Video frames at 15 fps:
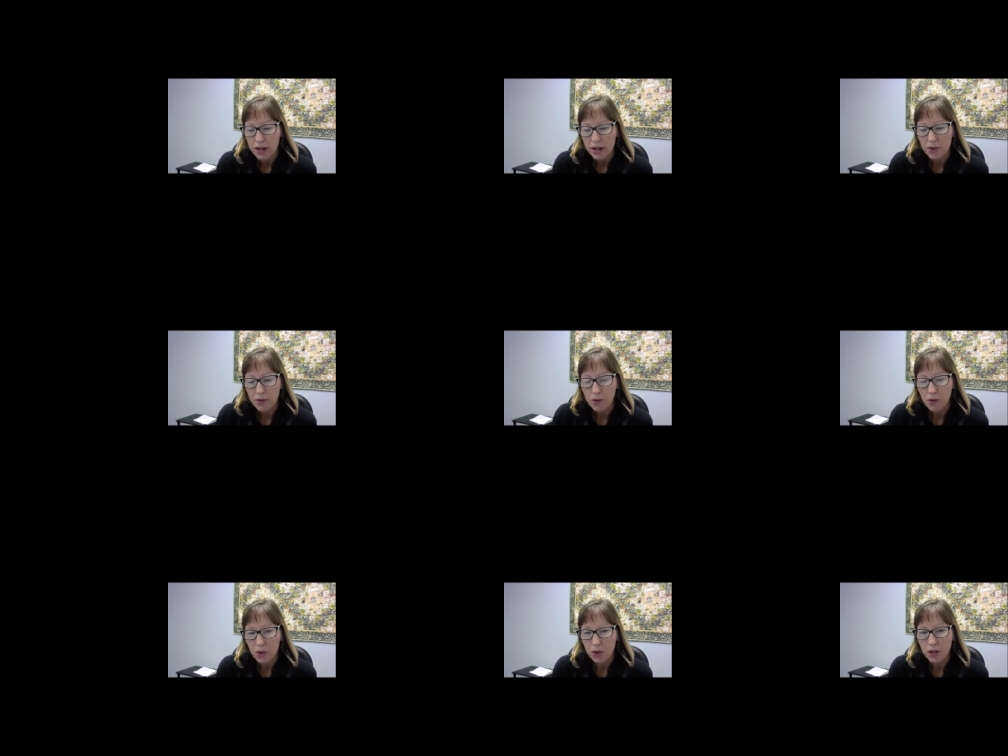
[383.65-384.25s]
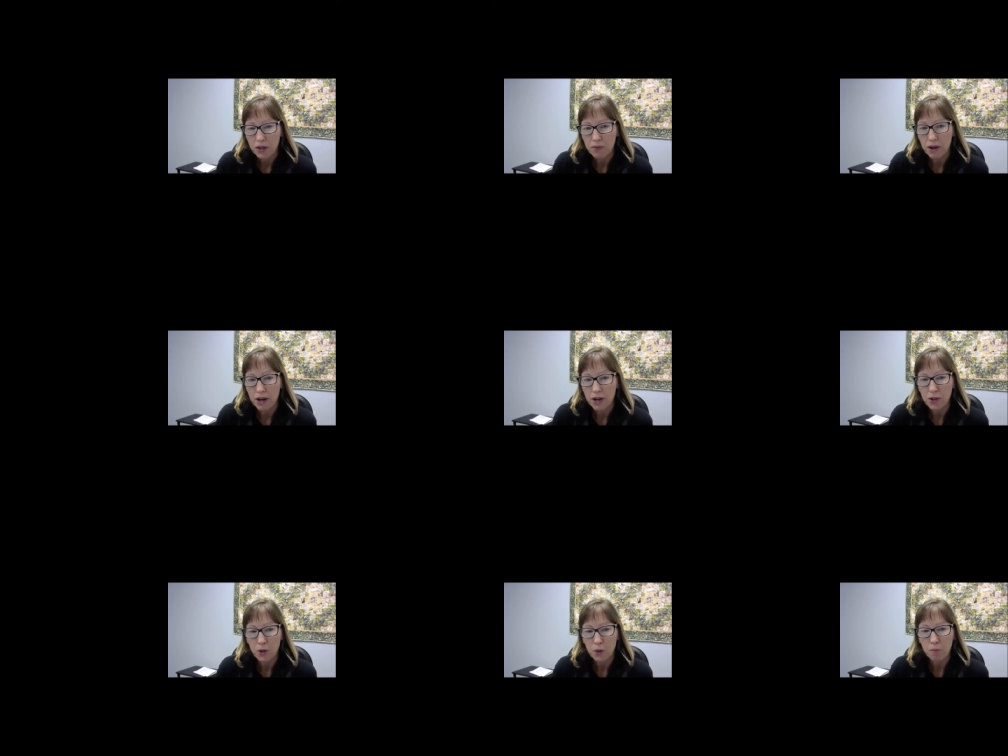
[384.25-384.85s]
And so the
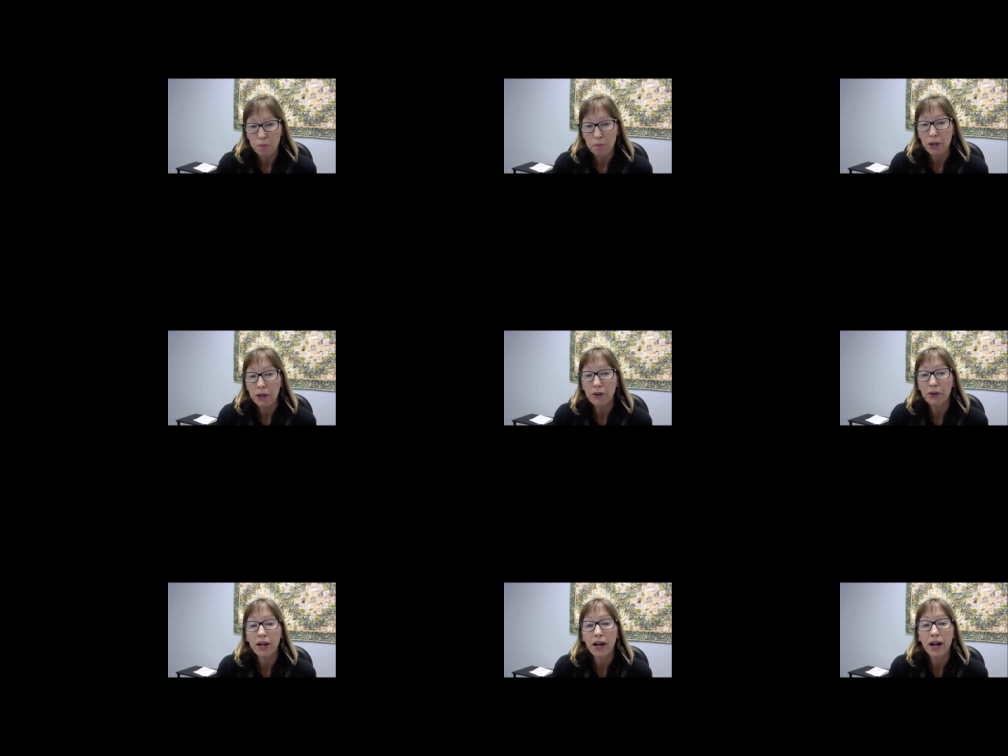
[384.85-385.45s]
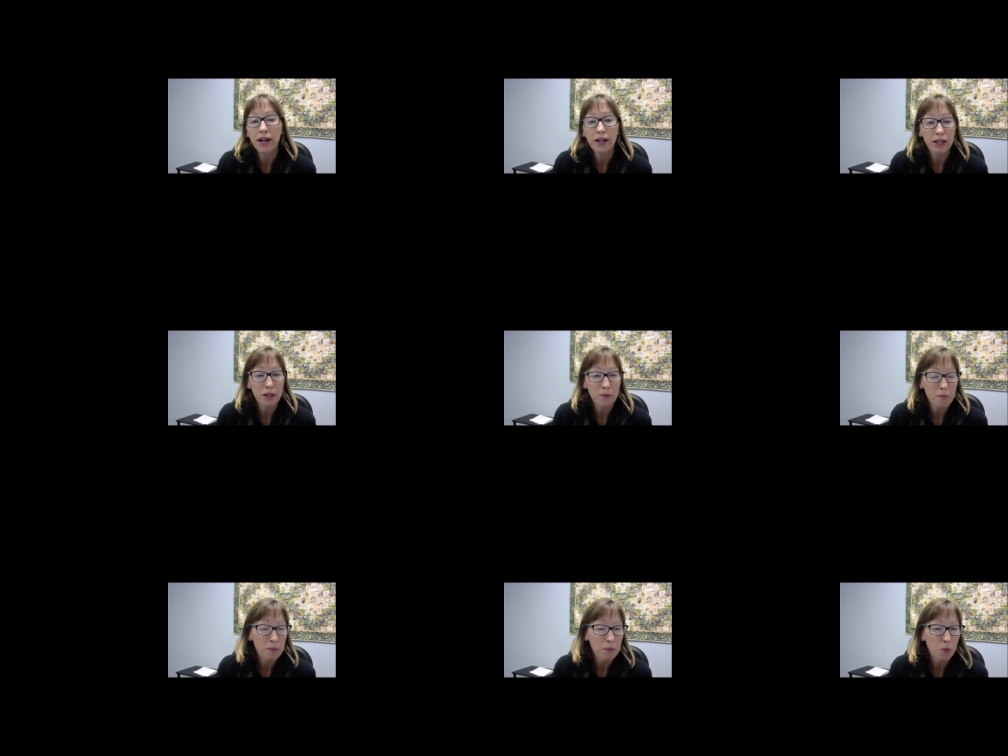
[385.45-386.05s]
advisor
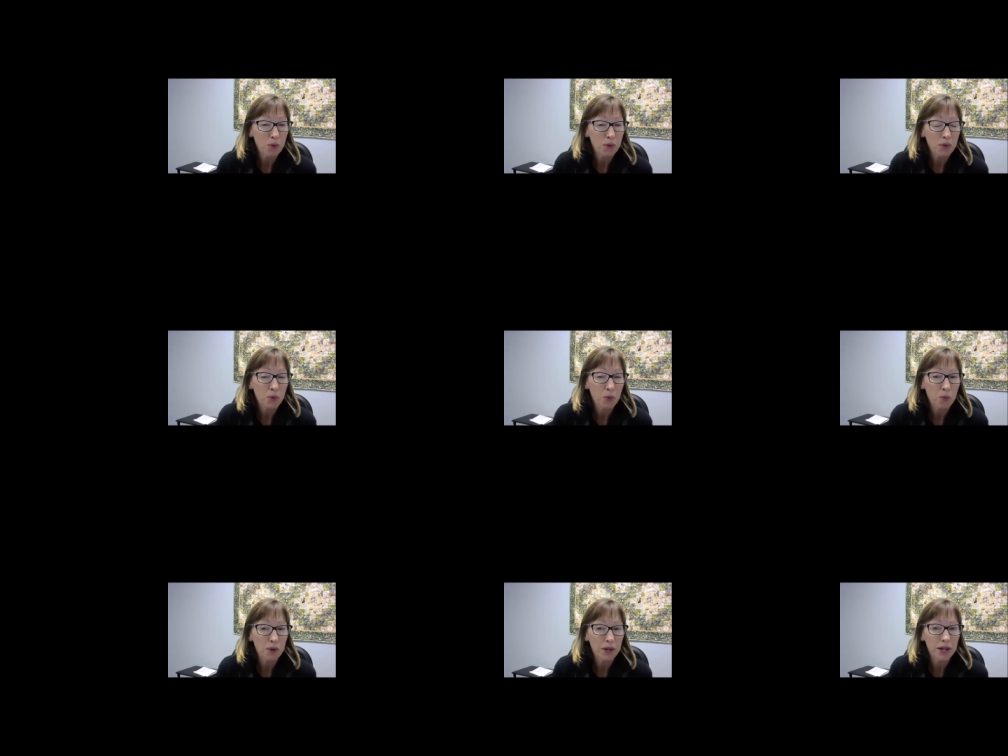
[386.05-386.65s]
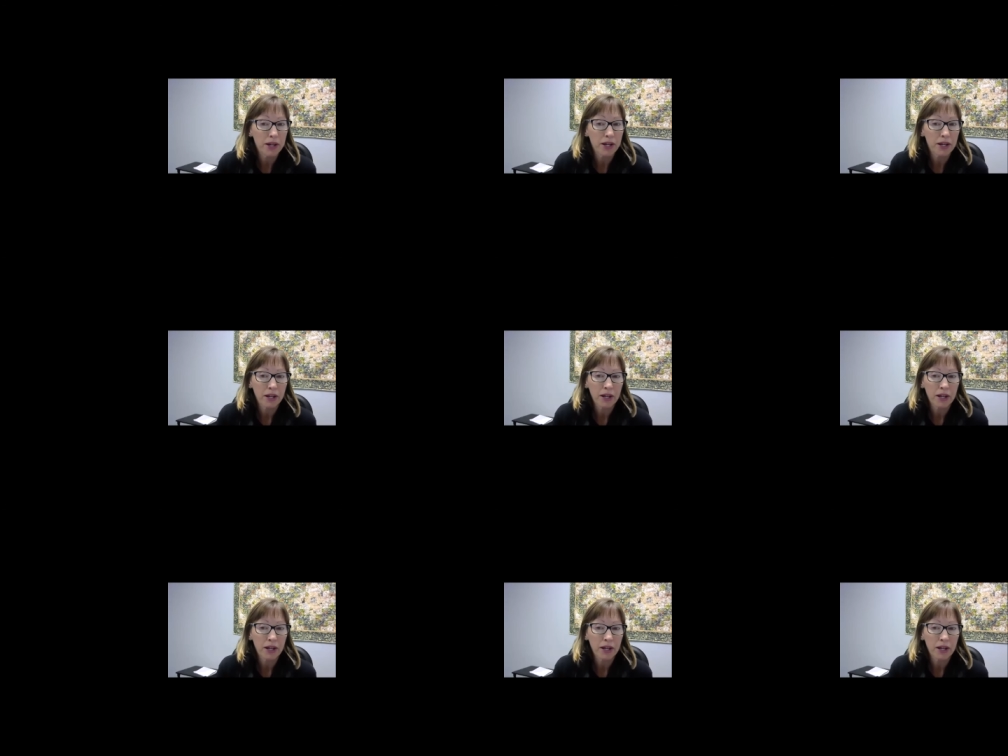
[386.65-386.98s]
periodically, maybe once a week,